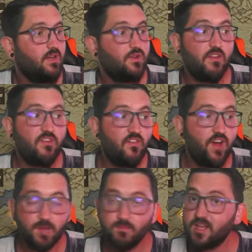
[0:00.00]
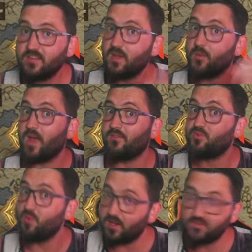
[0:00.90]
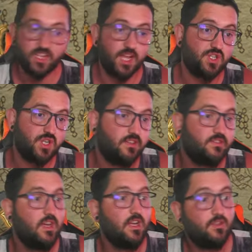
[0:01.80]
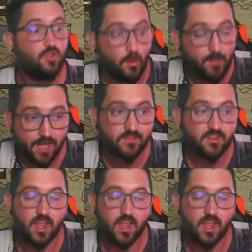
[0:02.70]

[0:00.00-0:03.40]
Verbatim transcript: Grave of Venom because now we have 12 stages, domains.